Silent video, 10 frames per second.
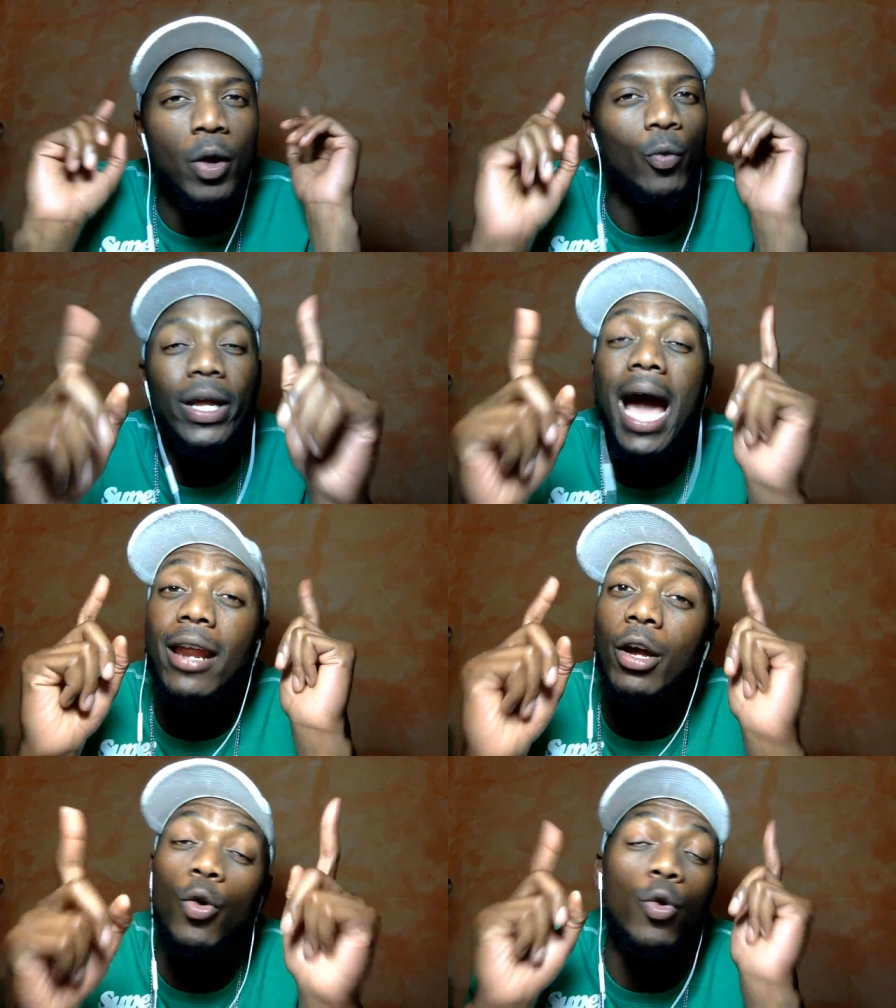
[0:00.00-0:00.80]
We
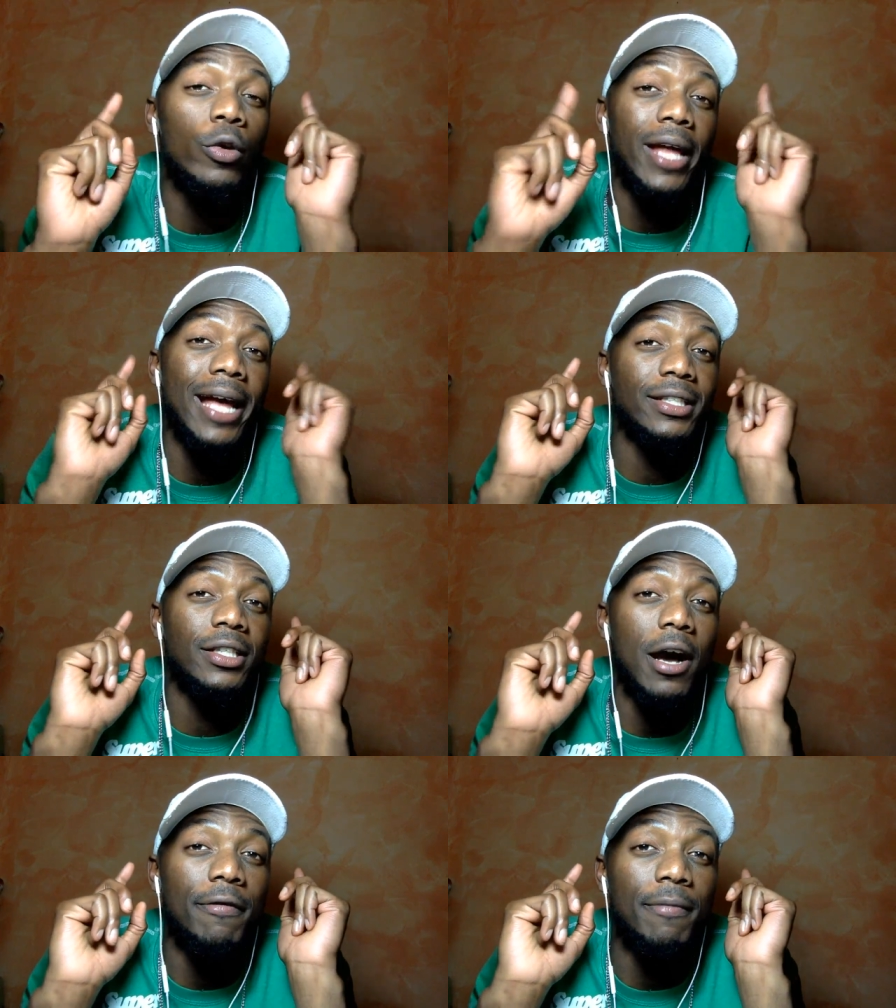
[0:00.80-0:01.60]
gotta Google that
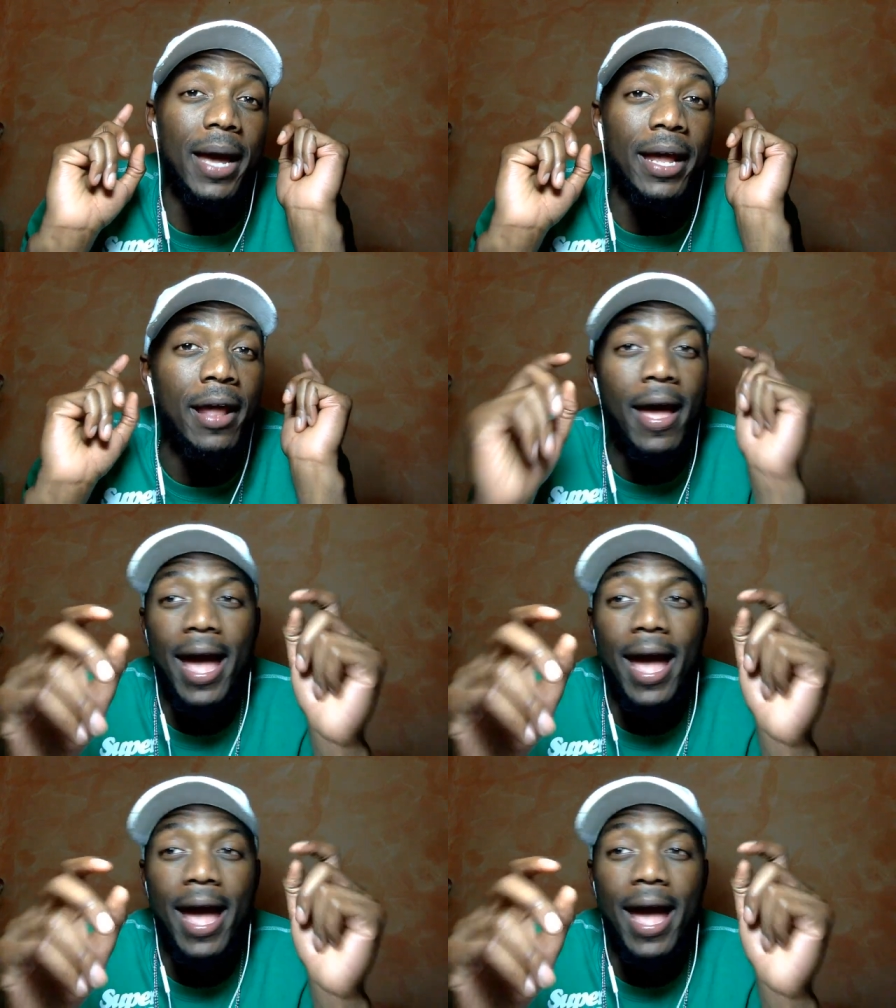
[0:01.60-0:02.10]
stuff, man.